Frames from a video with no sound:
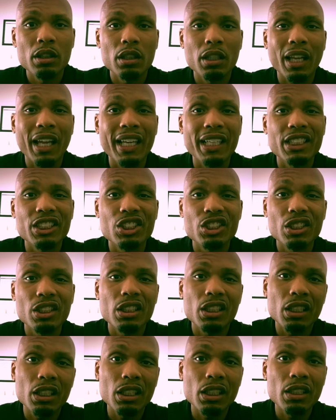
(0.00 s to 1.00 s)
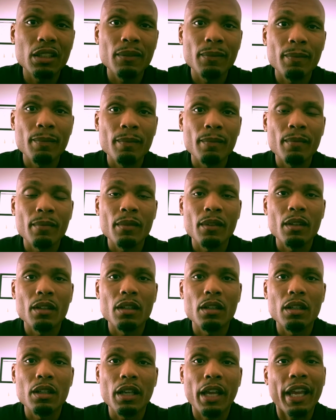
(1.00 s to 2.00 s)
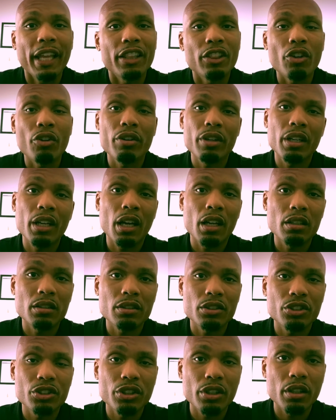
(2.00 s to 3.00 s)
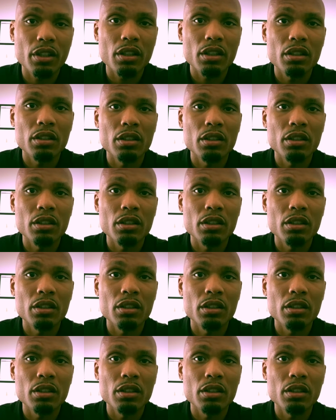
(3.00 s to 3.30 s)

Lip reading: like GE at $30 a share.